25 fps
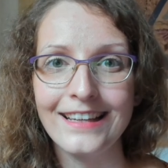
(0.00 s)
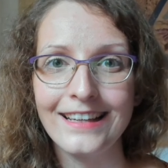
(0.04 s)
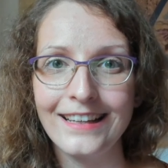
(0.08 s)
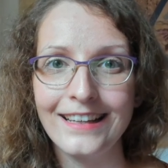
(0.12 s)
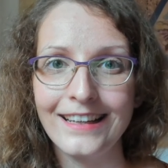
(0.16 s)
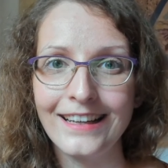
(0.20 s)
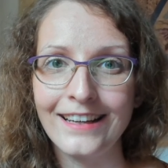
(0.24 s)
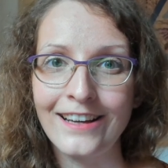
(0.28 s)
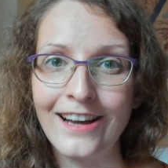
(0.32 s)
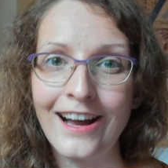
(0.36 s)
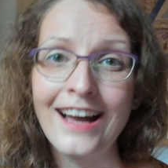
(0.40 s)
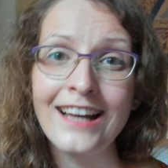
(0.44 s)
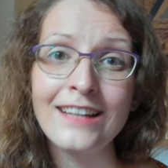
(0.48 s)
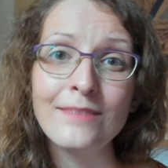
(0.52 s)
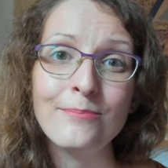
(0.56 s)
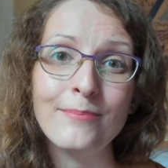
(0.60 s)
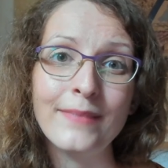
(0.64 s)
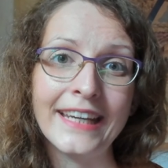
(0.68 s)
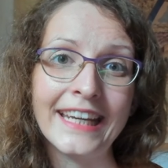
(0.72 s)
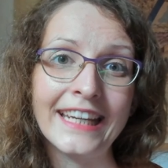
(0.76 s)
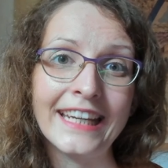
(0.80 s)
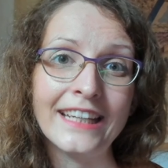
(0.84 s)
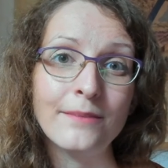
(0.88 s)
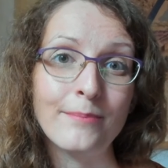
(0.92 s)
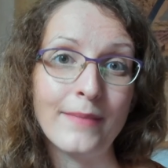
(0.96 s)
God
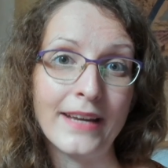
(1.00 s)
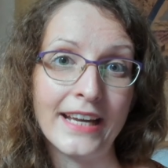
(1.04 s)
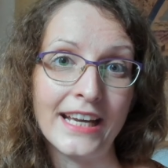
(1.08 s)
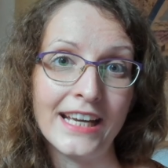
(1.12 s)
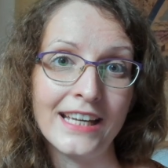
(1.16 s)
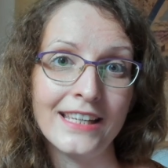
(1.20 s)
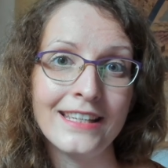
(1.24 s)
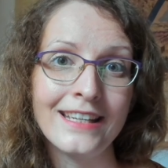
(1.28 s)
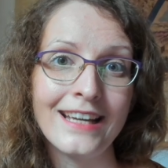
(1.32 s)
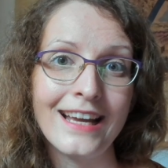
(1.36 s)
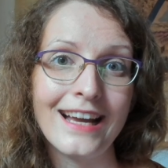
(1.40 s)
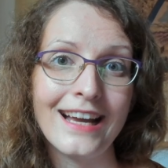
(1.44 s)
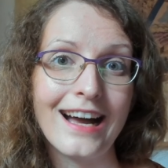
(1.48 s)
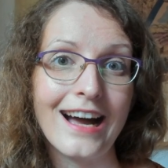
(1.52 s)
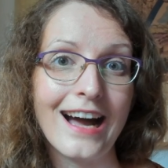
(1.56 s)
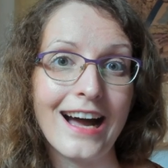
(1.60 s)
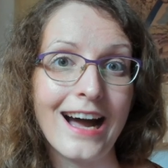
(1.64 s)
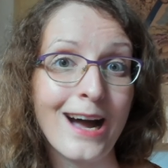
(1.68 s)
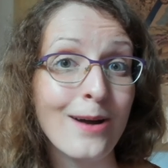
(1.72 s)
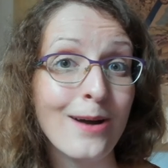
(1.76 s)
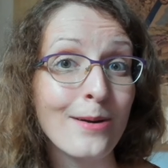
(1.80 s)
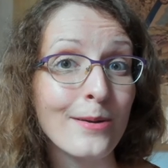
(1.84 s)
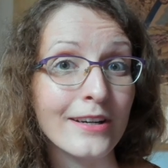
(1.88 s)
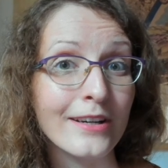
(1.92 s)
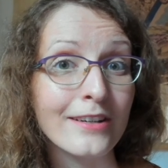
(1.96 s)
made man
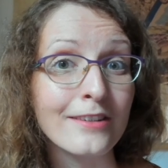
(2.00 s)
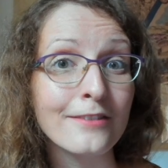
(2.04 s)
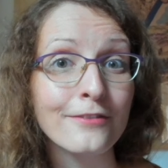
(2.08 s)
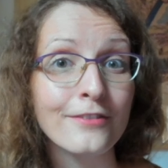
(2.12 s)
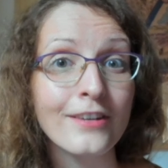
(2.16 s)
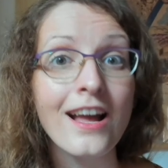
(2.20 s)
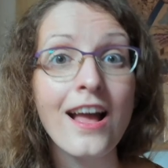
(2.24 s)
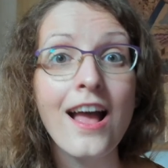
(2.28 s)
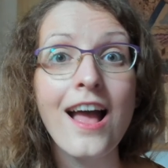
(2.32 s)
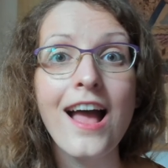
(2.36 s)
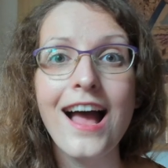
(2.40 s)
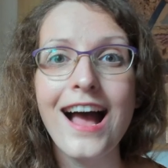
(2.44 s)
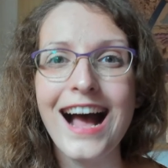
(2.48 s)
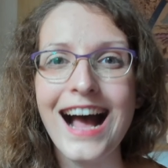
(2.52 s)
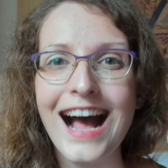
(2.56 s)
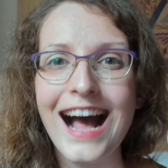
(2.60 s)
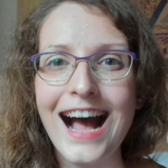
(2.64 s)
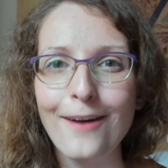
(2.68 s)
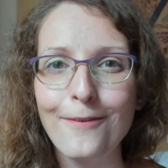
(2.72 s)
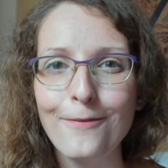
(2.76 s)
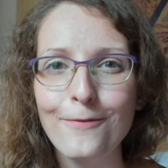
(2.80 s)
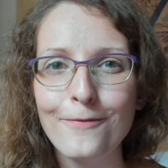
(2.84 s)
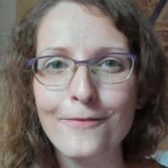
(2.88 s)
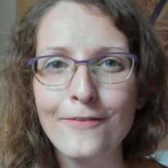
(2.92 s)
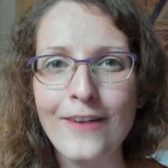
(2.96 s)
out of
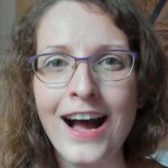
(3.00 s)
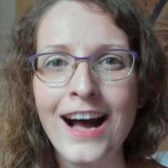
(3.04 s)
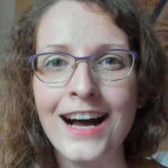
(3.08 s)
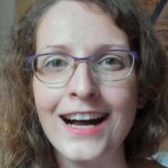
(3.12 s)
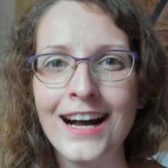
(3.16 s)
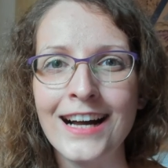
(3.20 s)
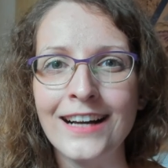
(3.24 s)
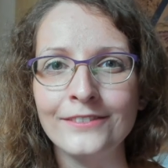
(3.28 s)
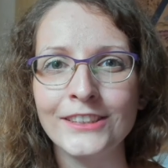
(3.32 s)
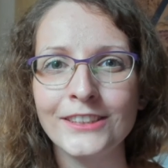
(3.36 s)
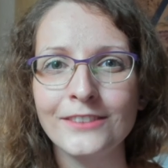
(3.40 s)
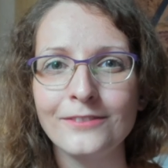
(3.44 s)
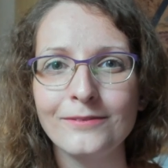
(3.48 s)
afar.